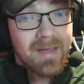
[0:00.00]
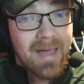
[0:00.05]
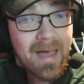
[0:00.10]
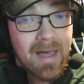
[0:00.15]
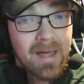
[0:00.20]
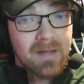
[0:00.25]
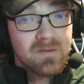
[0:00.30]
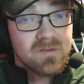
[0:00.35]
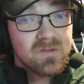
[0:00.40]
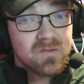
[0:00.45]
like
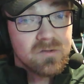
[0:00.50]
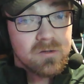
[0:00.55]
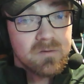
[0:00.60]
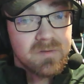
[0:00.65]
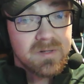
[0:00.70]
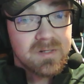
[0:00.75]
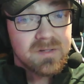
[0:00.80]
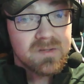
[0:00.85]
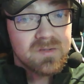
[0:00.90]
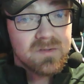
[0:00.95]
at
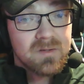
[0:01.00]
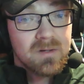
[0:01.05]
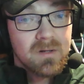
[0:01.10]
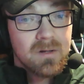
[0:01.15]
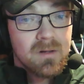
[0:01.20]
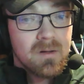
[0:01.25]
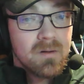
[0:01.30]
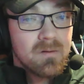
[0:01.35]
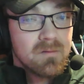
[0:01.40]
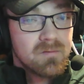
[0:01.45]
service
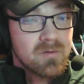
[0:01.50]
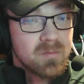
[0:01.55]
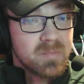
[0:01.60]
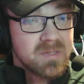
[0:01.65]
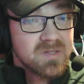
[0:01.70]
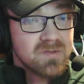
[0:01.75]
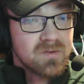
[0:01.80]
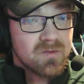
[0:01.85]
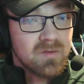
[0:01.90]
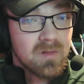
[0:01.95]
for
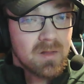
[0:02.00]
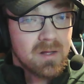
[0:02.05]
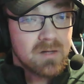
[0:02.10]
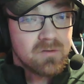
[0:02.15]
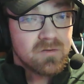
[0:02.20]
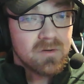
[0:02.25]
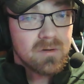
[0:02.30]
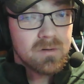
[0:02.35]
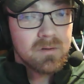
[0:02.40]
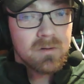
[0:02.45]
business
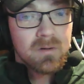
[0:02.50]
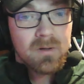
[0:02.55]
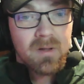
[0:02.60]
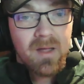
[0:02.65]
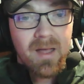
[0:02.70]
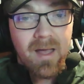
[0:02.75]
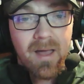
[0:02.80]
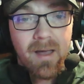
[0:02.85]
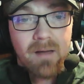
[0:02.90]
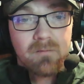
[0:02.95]
logic,
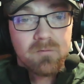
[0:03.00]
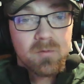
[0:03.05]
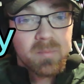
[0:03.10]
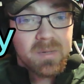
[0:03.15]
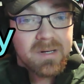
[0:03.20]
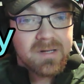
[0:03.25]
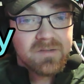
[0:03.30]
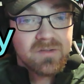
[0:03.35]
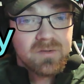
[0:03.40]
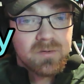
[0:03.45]
at
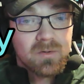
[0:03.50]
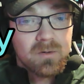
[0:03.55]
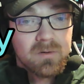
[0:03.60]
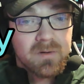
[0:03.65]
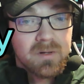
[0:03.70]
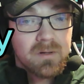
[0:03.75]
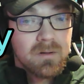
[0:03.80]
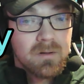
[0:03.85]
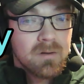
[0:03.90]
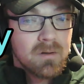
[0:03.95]

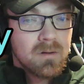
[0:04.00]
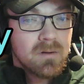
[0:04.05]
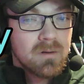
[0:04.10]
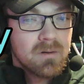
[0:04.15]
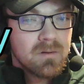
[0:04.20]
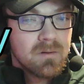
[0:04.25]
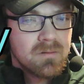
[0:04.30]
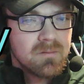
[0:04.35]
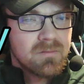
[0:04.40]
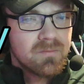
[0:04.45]
repository
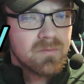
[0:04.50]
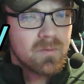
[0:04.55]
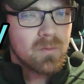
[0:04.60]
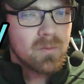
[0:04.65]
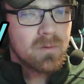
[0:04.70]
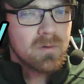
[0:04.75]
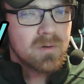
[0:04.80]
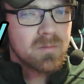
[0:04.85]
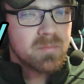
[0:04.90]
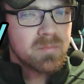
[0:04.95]

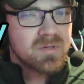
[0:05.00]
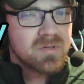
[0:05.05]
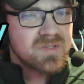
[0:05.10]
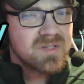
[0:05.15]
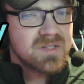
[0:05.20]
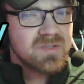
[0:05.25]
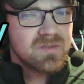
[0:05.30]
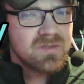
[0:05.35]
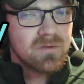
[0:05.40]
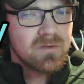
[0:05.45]
for
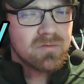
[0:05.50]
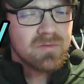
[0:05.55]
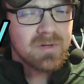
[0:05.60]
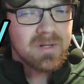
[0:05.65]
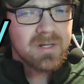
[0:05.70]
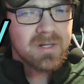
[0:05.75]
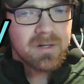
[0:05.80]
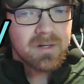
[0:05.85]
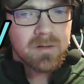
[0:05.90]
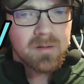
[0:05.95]
persistence
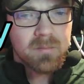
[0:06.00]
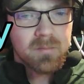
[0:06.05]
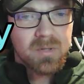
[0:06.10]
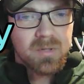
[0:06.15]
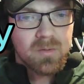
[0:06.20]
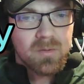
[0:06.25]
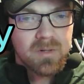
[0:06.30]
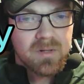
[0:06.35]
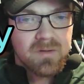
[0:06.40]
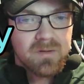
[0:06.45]
related
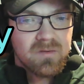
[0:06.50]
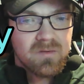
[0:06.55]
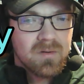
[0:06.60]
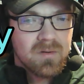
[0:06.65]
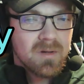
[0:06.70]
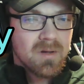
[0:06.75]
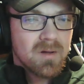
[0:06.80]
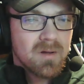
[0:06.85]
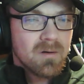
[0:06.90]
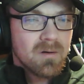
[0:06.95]
components,
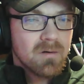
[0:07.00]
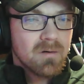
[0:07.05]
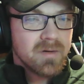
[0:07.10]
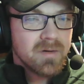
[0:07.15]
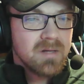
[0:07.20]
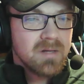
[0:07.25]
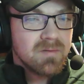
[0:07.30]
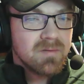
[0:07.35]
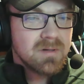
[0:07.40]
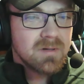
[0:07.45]

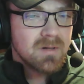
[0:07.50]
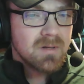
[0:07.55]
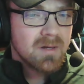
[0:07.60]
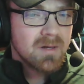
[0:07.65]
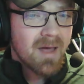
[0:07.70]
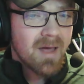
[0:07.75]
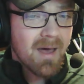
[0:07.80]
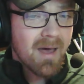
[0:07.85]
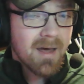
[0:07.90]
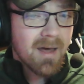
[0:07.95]
or even
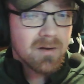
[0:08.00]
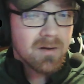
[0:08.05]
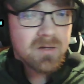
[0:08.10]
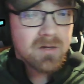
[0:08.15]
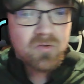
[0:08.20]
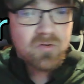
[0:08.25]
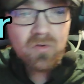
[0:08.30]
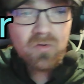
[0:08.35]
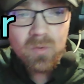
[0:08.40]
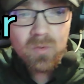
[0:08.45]
at
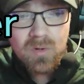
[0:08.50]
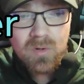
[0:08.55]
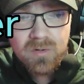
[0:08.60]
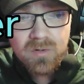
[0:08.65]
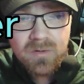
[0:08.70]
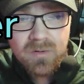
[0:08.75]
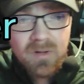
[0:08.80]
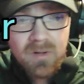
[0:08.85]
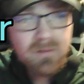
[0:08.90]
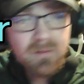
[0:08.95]

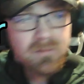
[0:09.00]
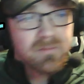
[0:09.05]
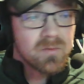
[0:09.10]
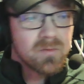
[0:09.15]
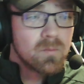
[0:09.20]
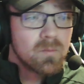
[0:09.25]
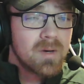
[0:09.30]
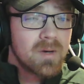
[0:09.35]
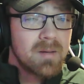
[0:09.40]
controller for